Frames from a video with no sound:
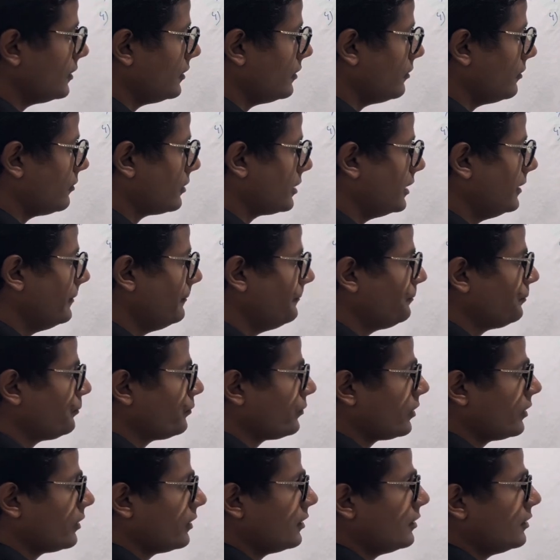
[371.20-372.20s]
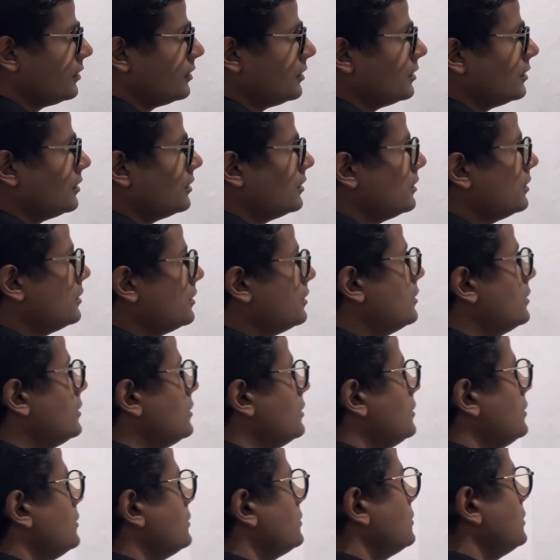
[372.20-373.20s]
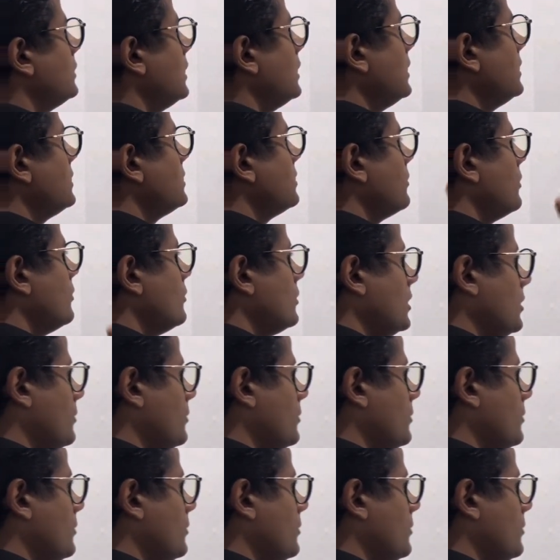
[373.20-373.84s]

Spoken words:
Okay, so that is about